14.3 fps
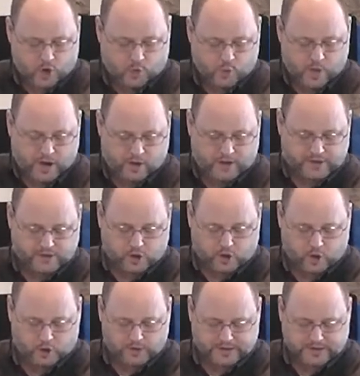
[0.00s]
wearing the
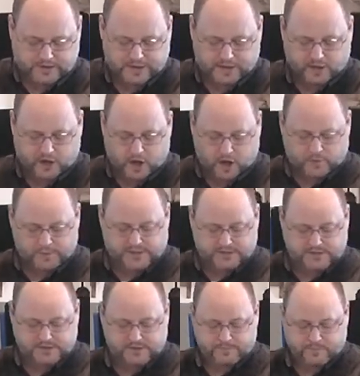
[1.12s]
holy linen
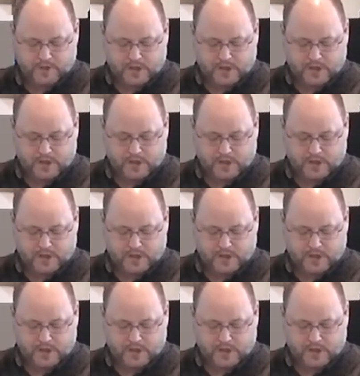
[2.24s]
garments.